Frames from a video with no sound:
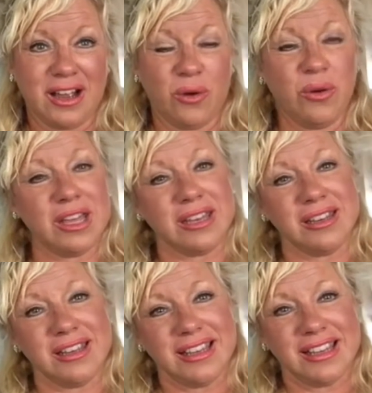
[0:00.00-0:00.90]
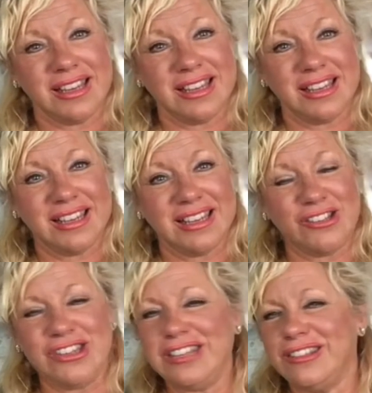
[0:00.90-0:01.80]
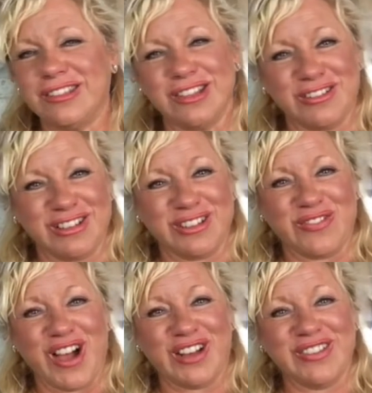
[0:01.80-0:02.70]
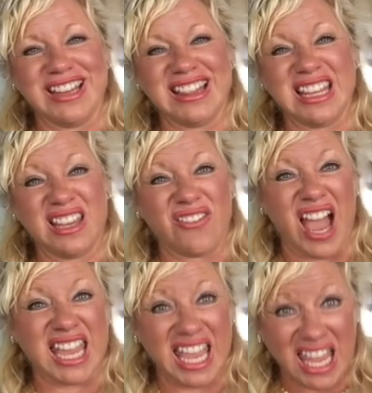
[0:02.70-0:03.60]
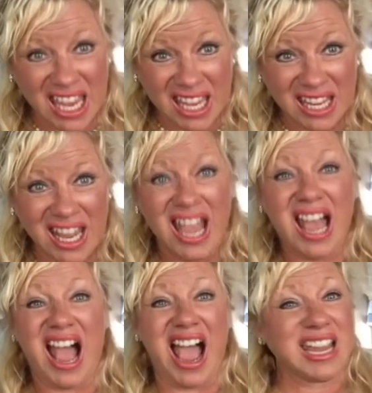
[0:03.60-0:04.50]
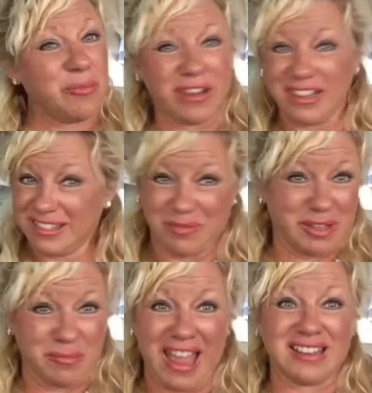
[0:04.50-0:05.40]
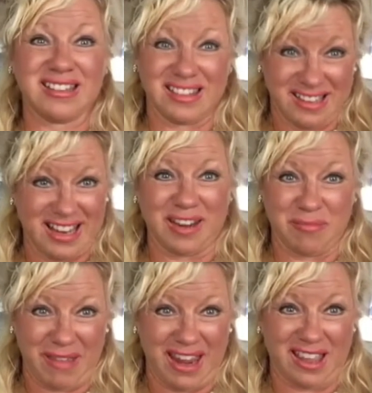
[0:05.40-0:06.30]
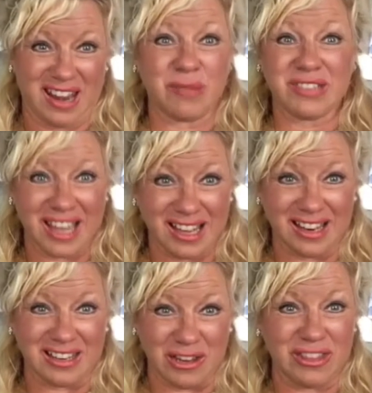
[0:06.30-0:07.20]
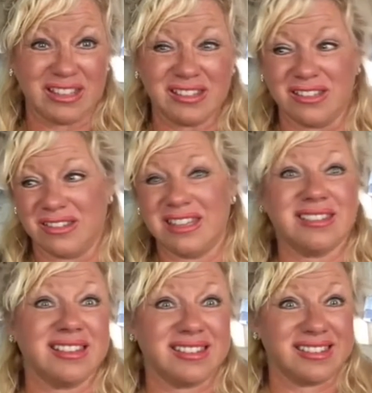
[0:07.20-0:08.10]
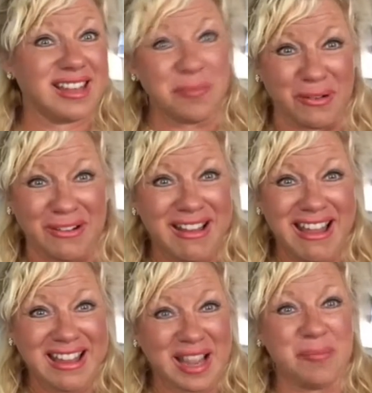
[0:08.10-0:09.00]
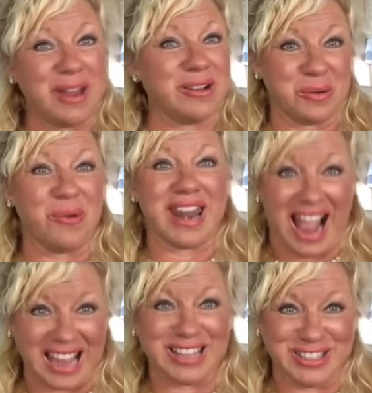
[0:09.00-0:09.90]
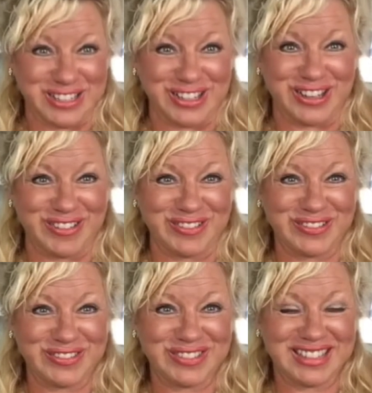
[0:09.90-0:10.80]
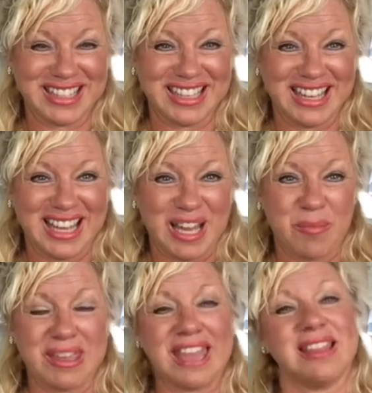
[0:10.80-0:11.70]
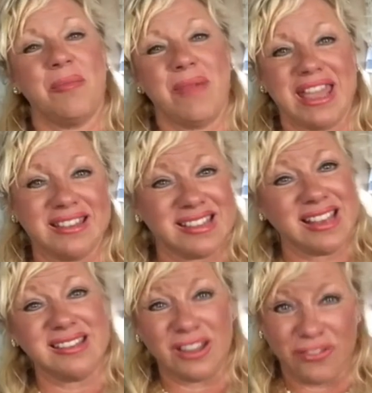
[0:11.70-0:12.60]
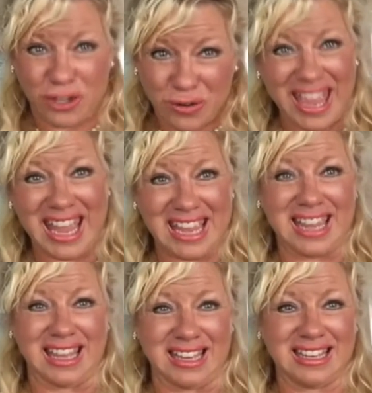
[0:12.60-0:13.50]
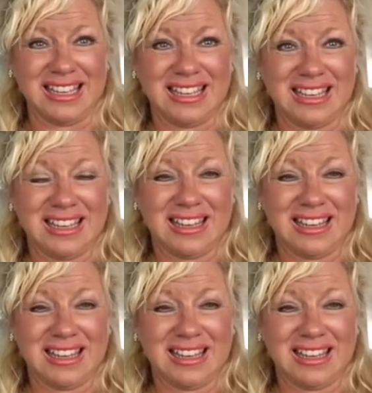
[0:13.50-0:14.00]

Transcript: when Jesus could respond with, if I can bring someone back to the dead man. I'm telling you, this is simple compared to what I can do. But yet the man says, if you can